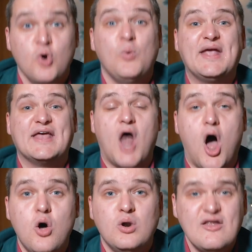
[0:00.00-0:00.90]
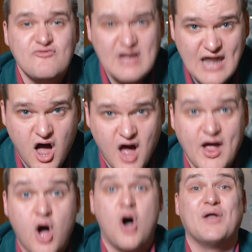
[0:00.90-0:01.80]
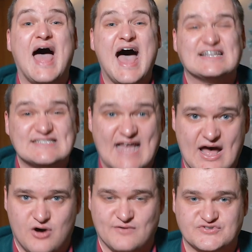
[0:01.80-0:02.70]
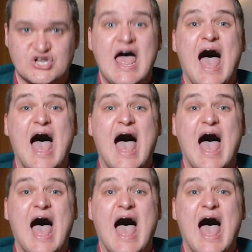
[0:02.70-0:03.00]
We can only rely on ourselves.